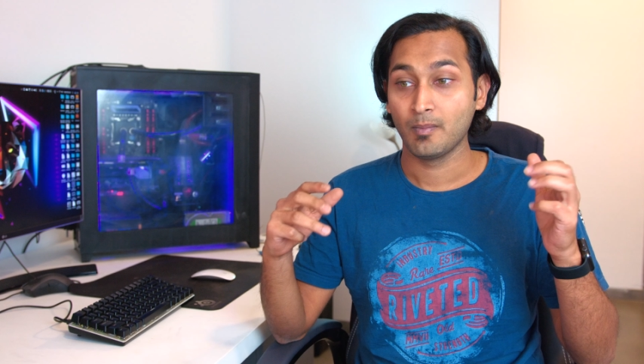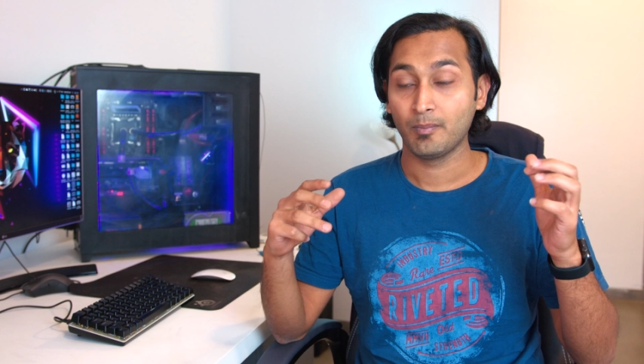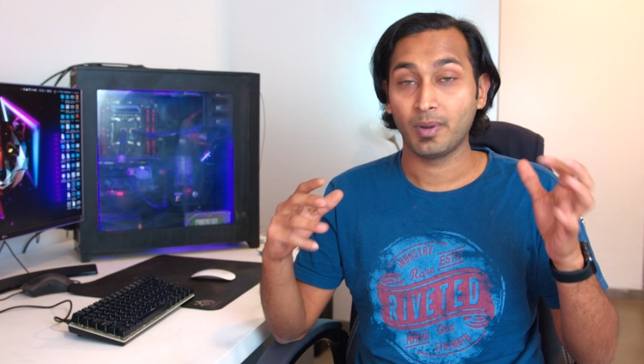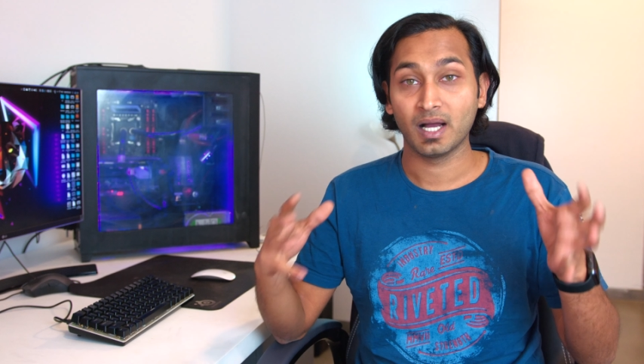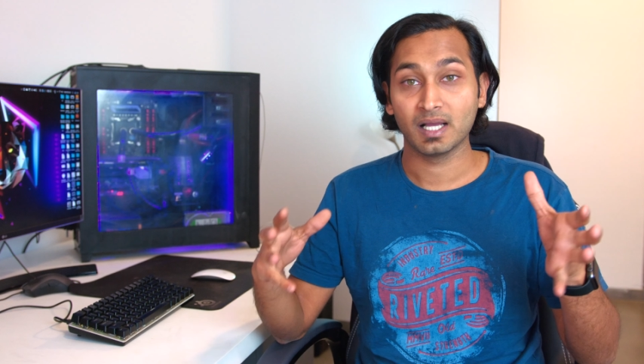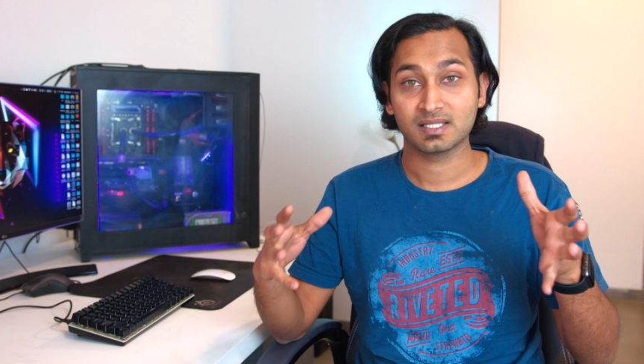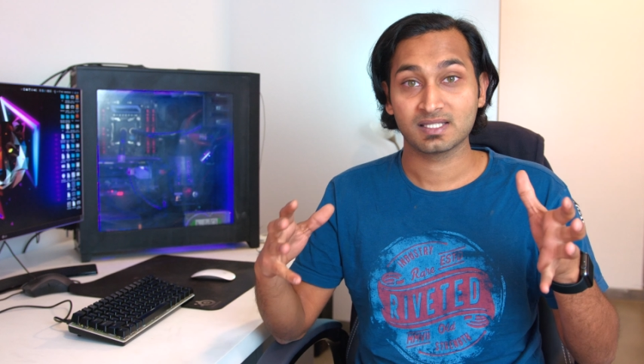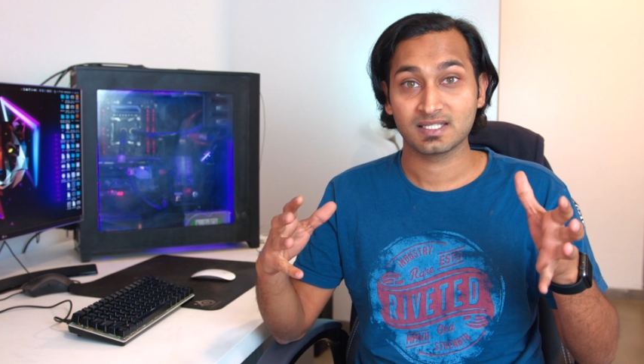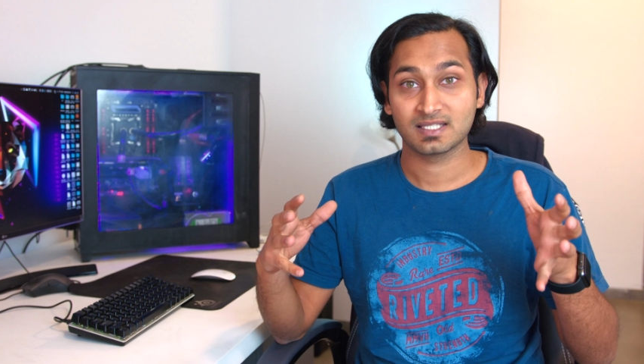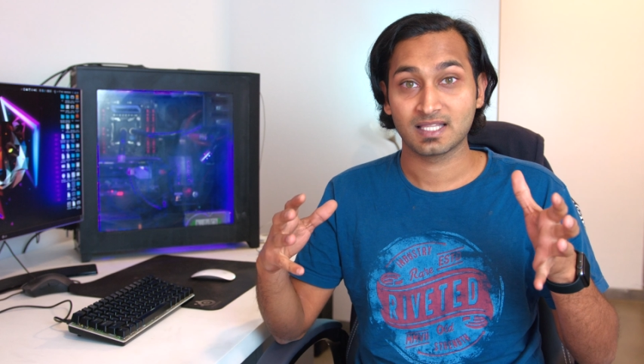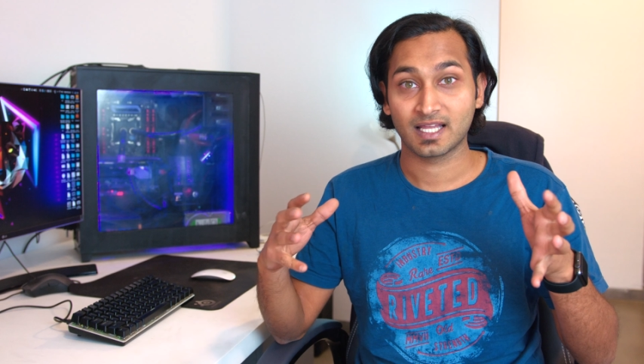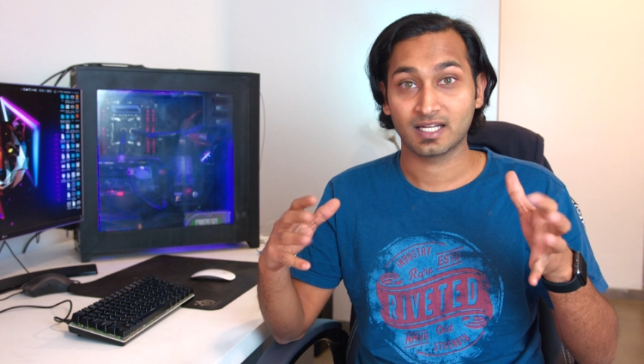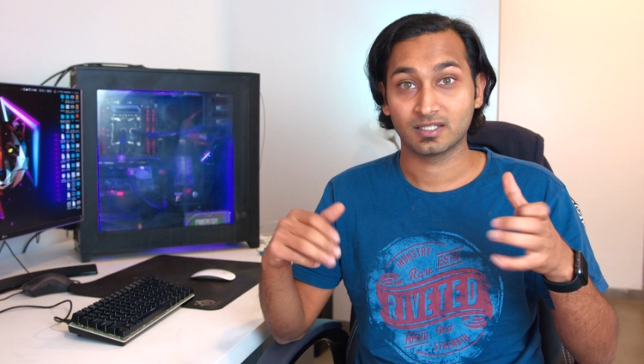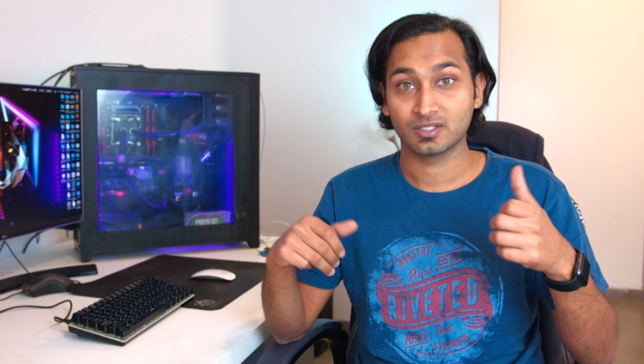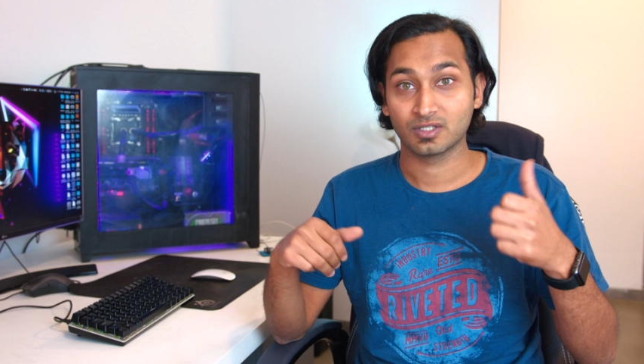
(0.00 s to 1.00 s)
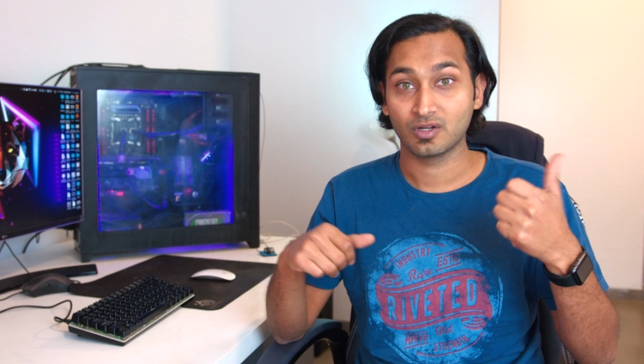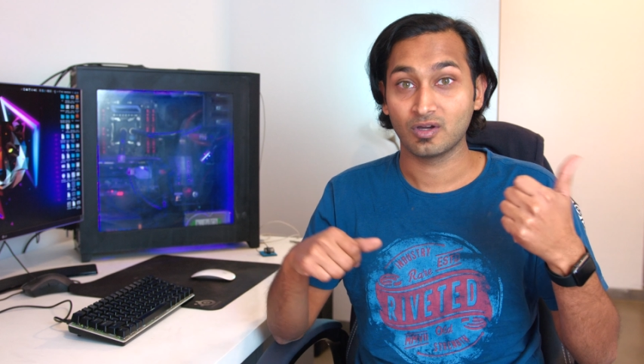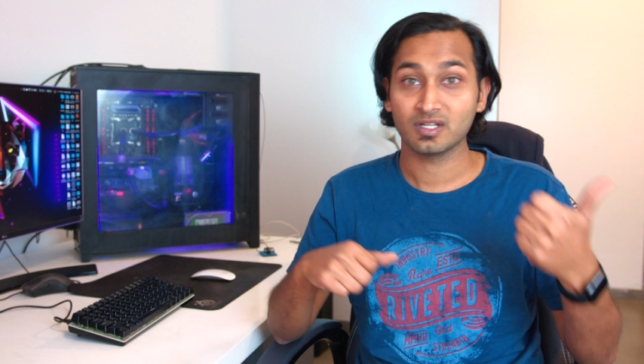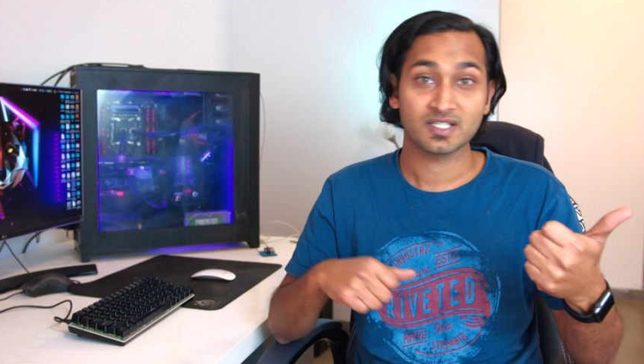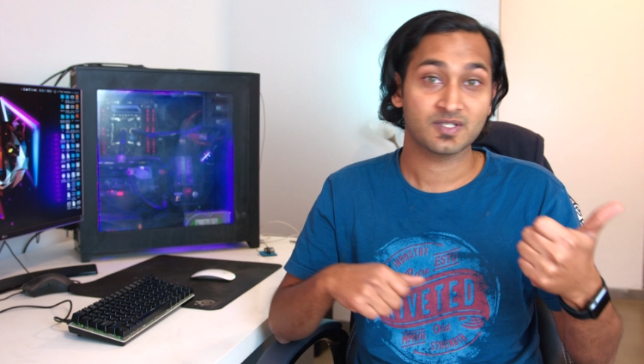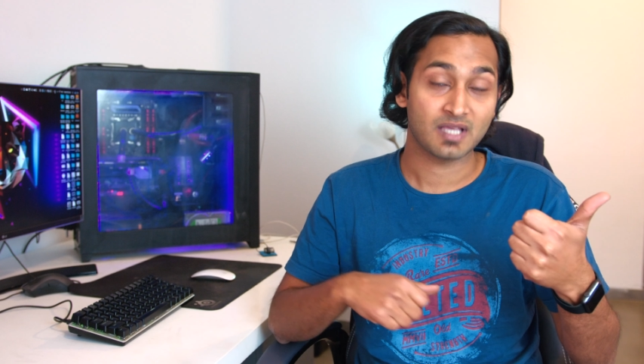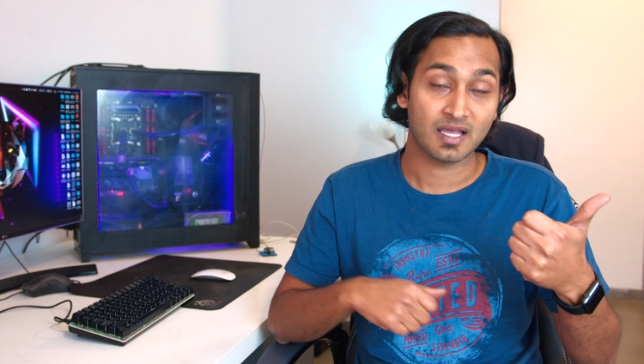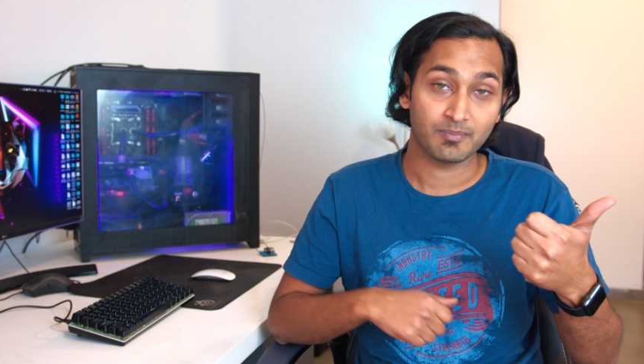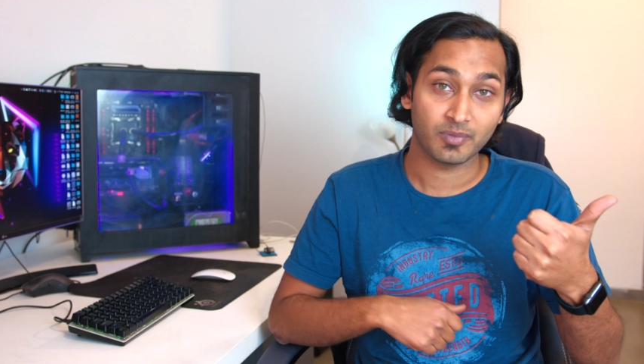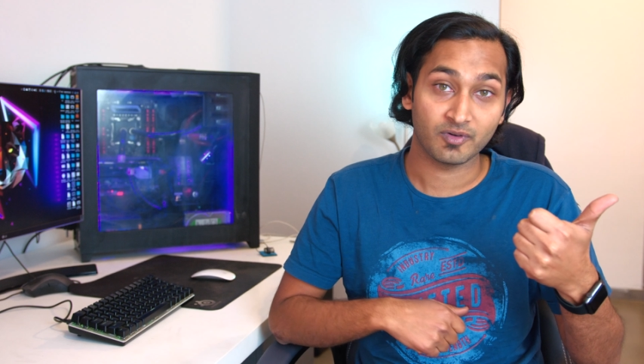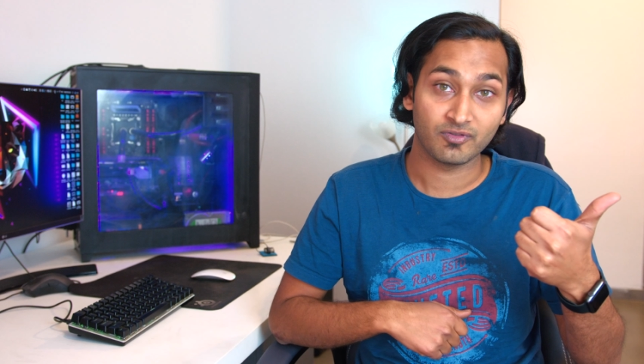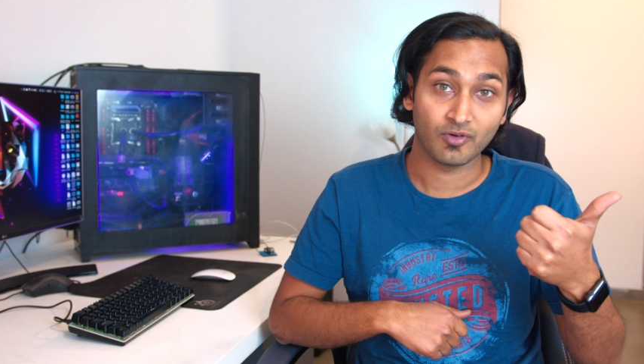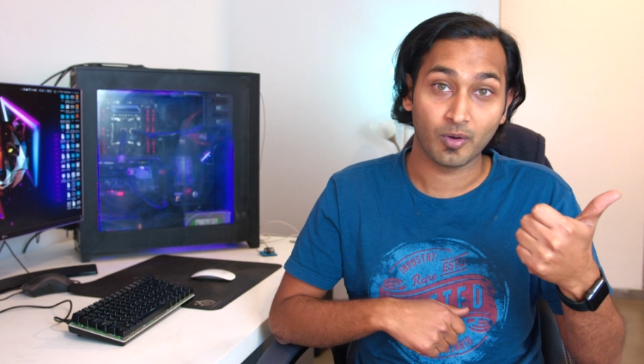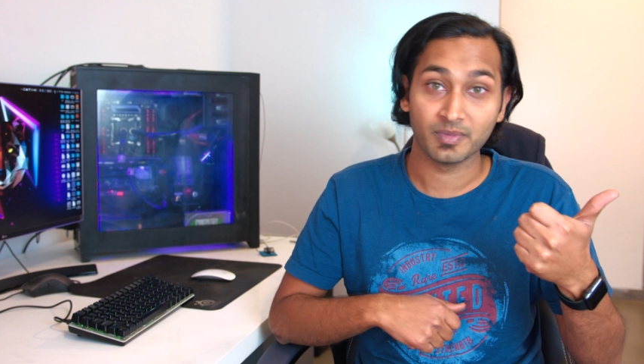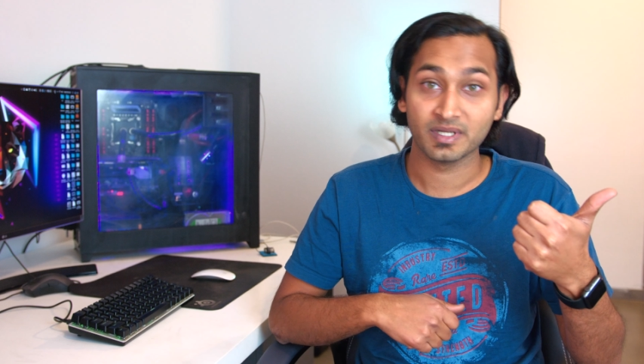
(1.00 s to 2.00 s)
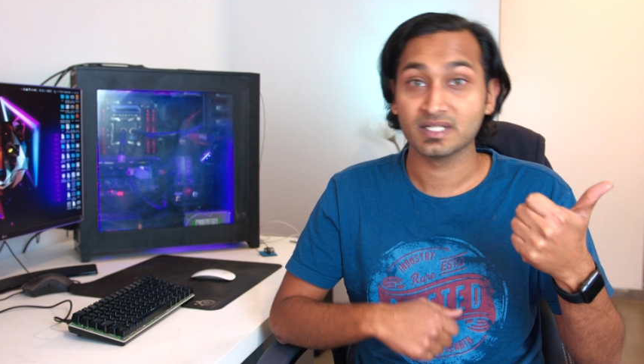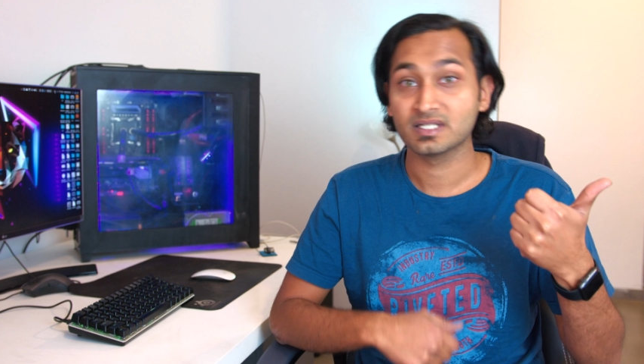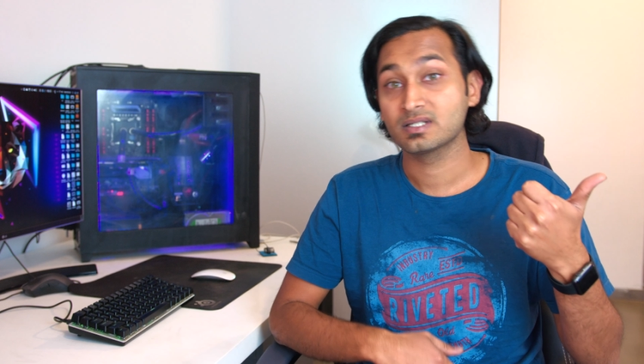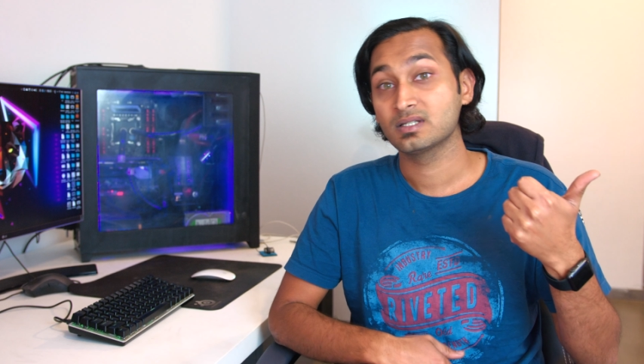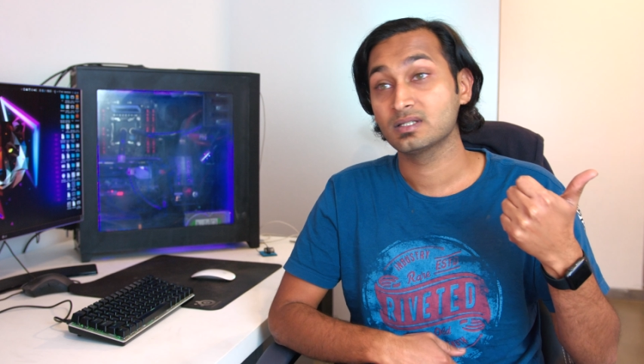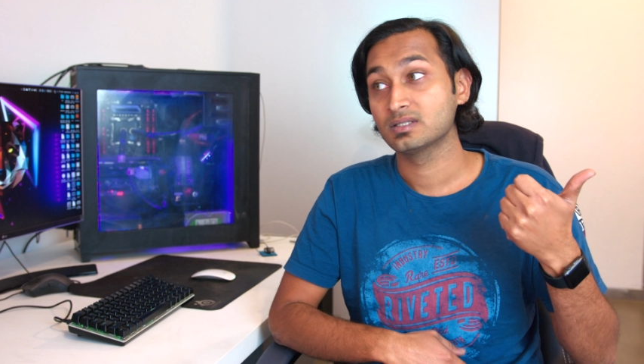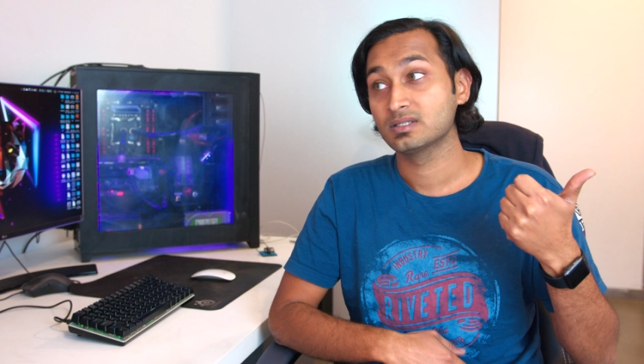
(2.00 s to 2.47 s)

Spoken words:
parts that are not as performant,